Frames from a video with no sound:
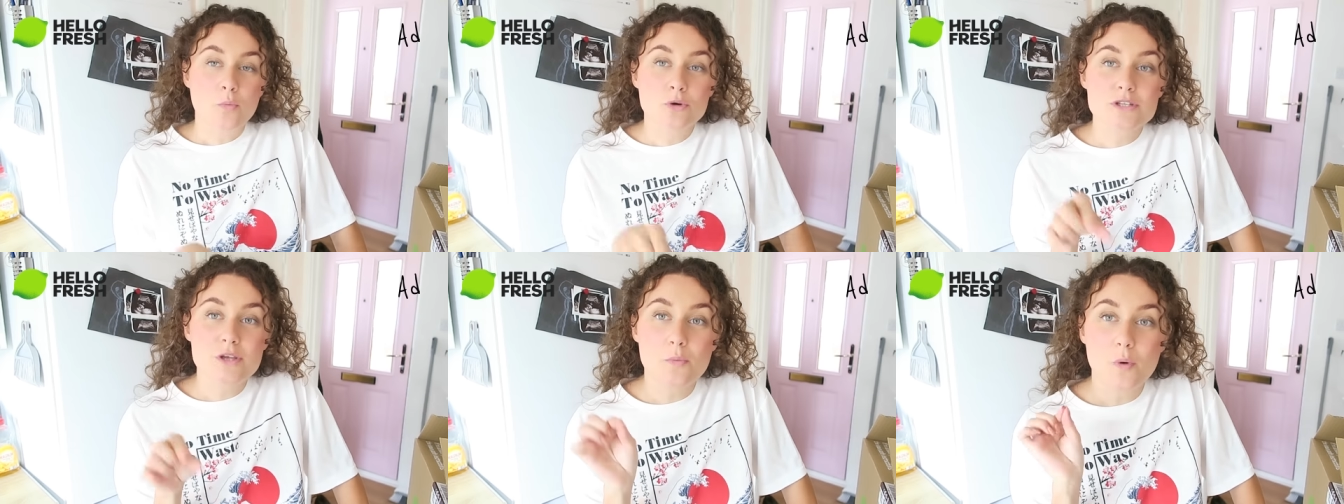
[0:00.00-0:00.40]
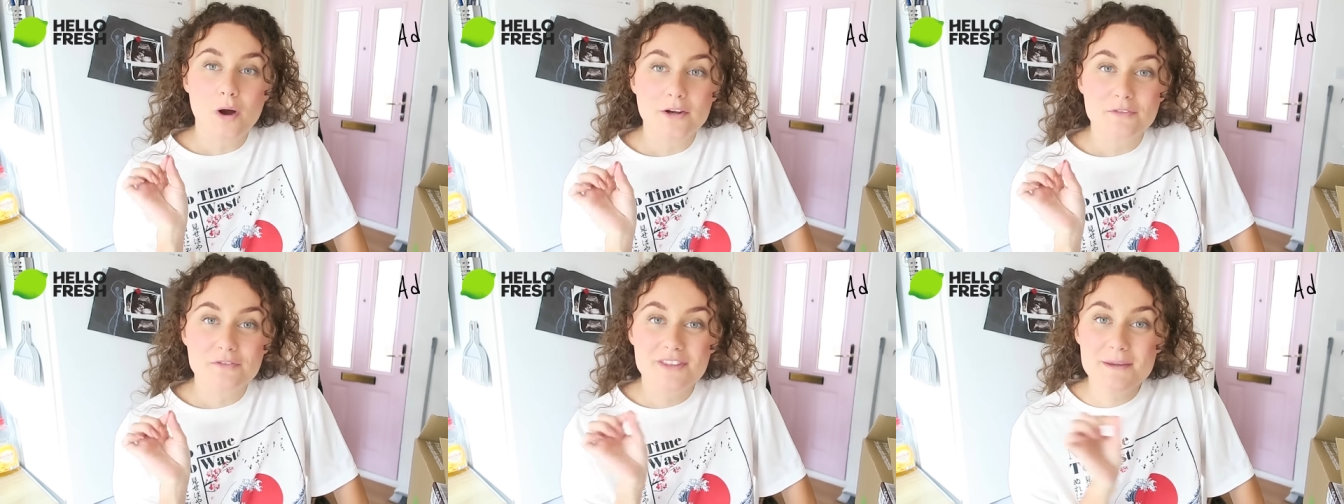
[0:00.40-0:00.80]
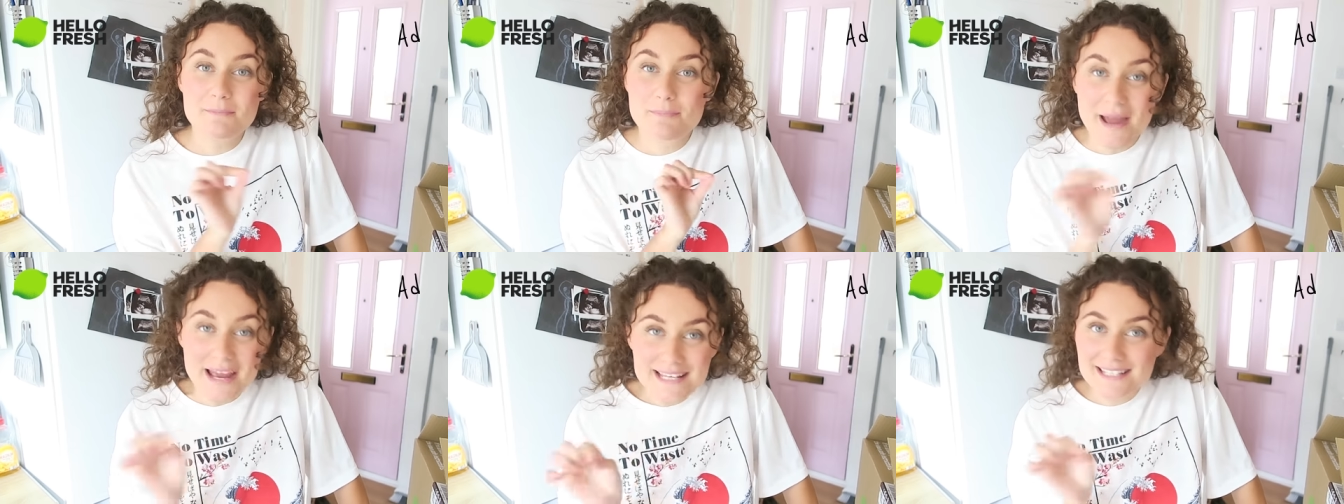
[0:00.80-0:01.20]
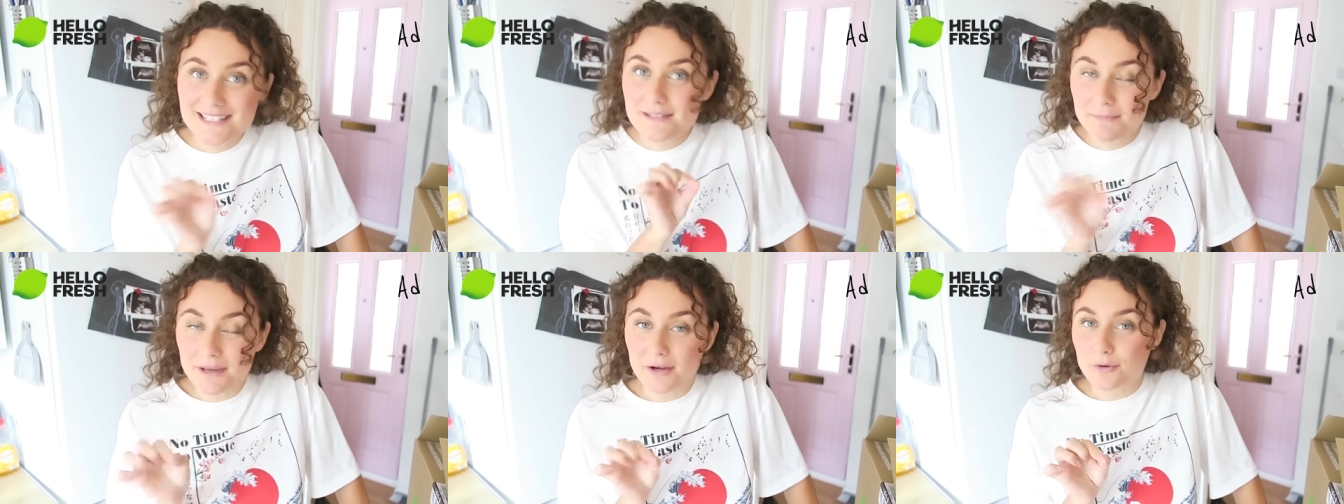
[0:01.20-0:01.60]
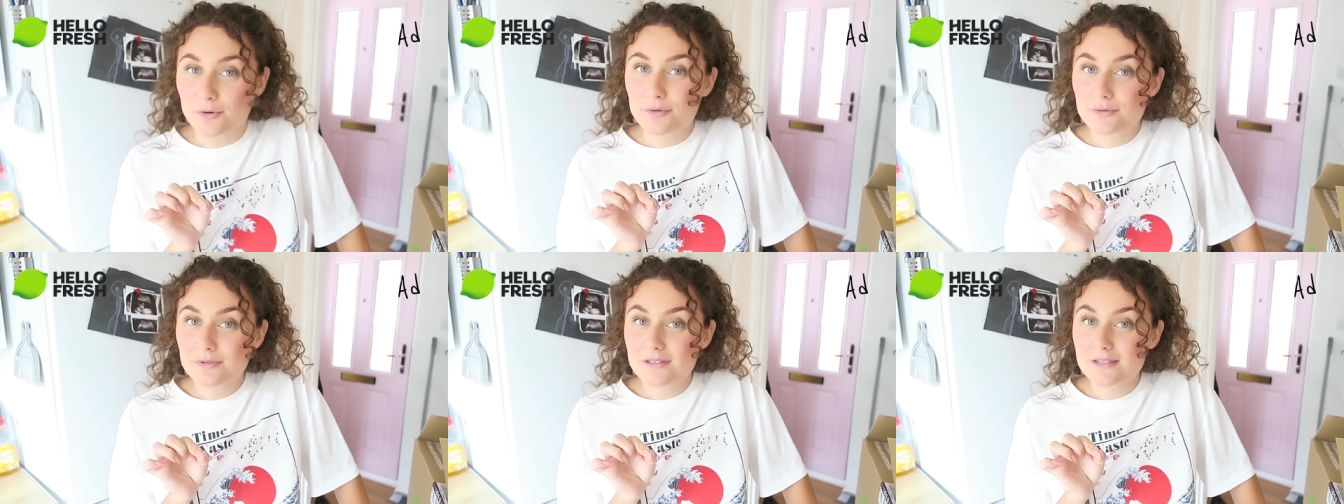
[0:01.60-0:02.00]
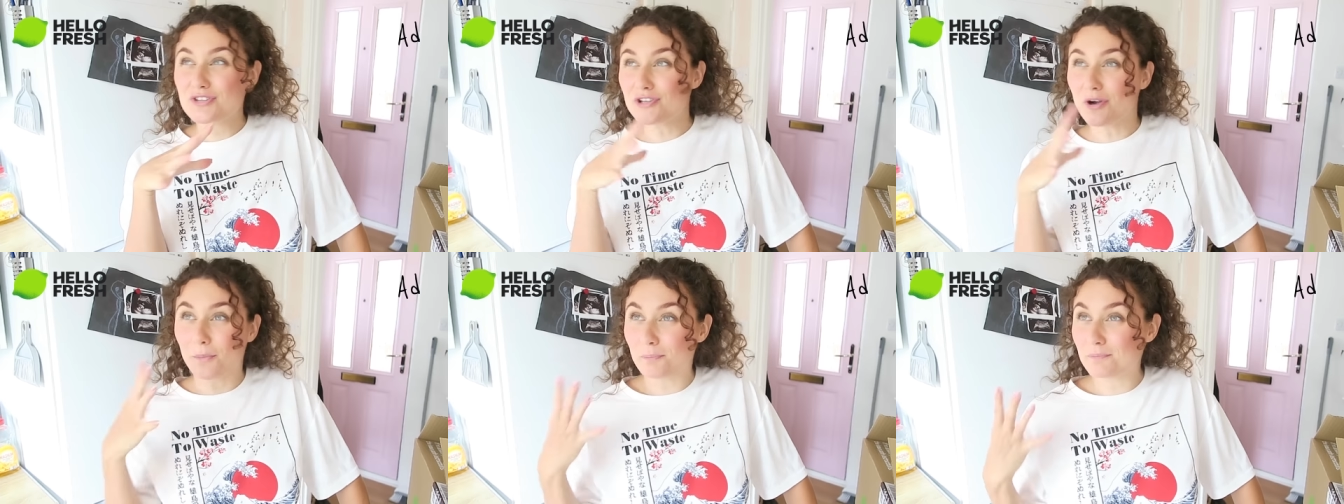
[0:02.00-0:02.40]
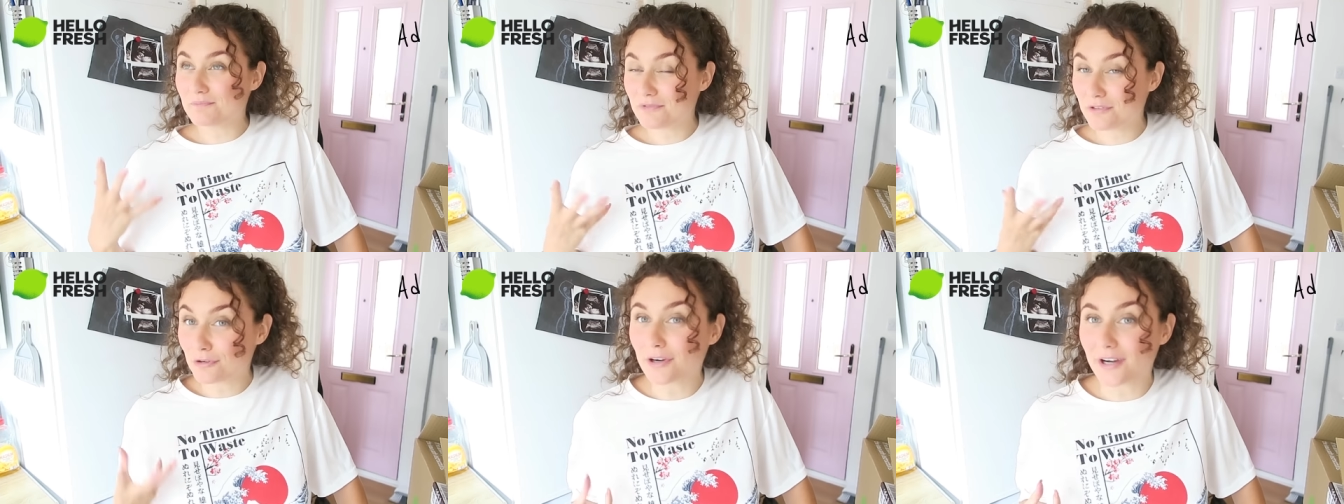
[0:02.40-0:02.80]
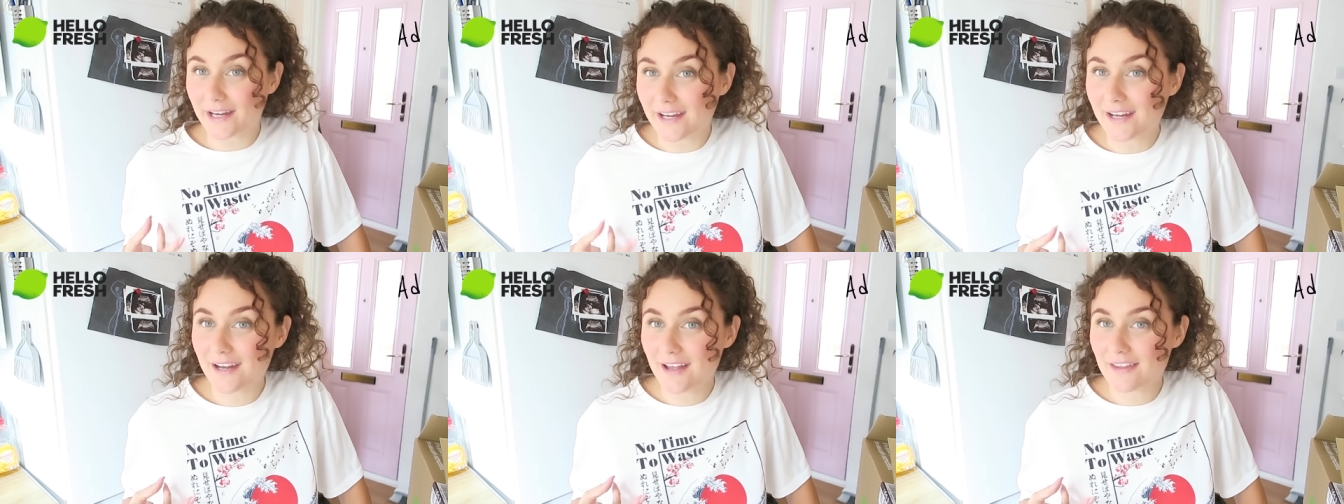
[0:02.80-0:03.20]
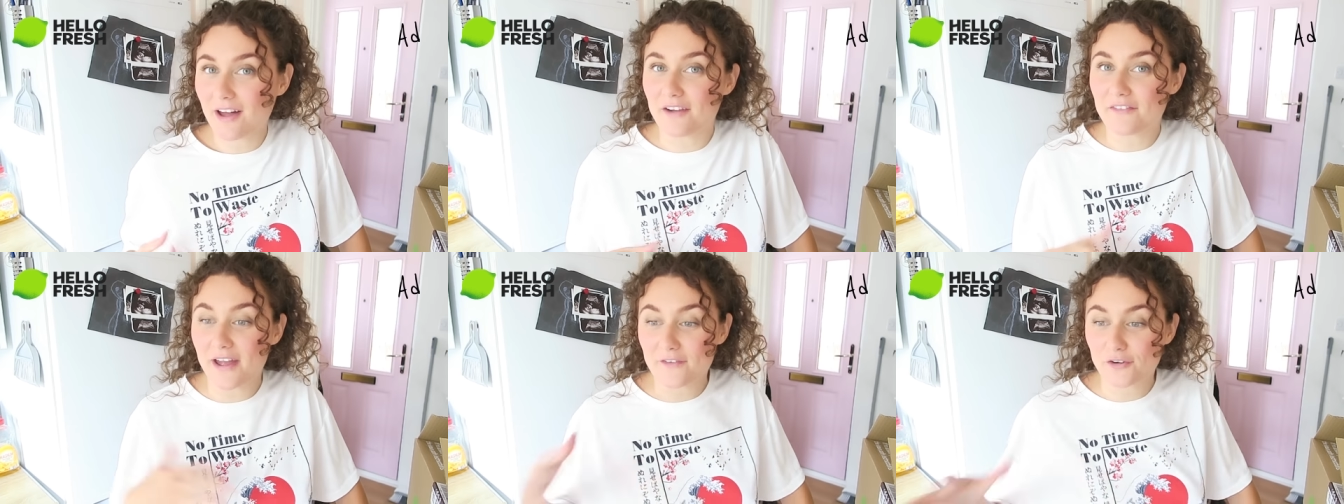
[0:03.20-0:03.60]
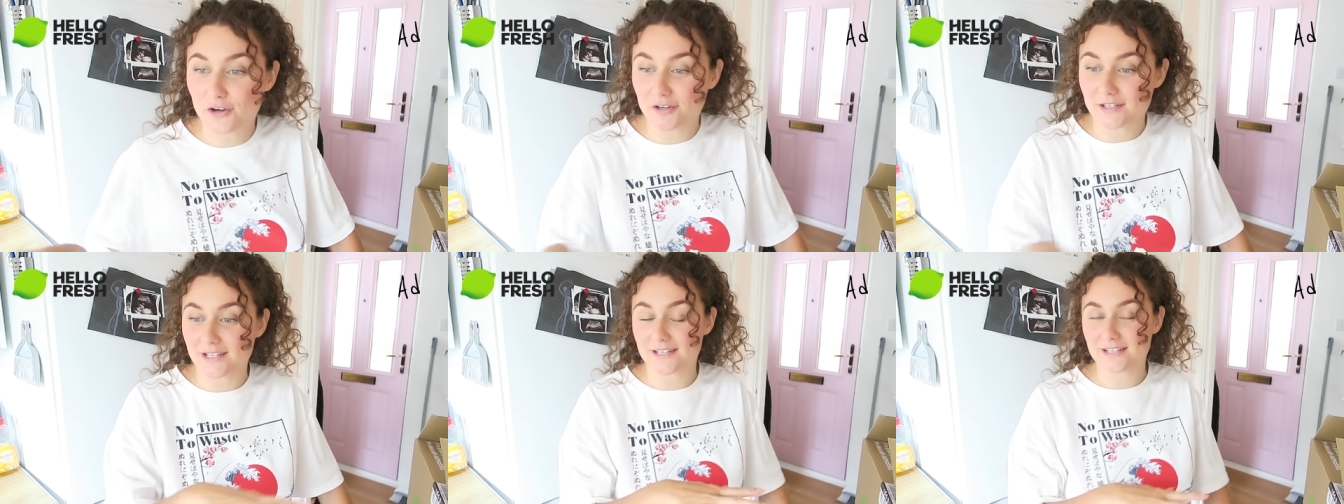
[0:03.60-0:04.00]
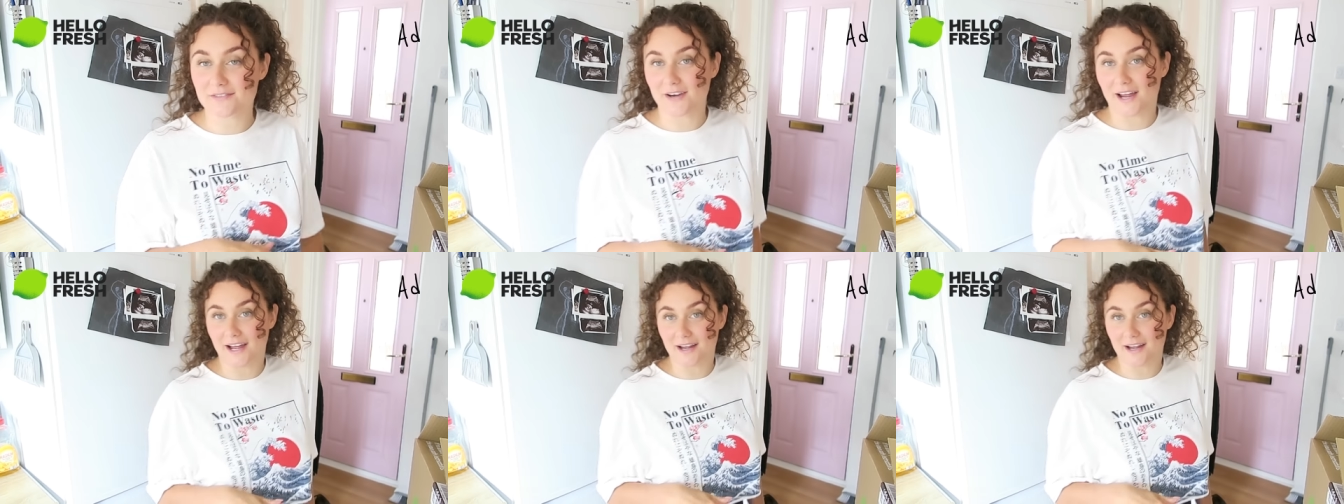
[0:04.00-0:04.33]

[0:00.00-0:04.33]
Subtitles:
was one of the best meals, top three, that I've ever cooked in this